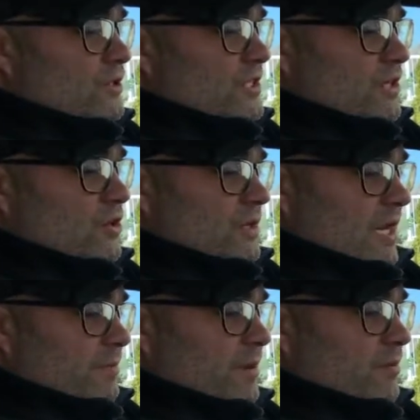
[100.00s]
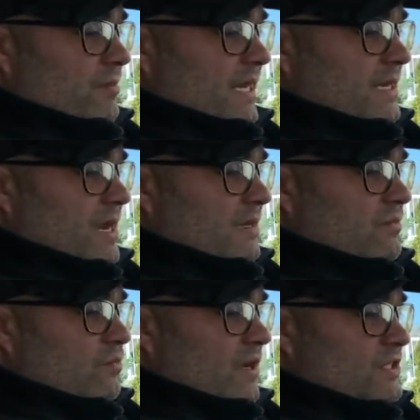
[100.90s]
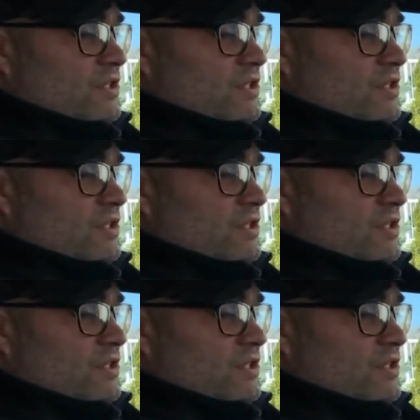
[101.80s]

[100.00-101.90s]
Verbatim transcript: which I know a lot of people may not want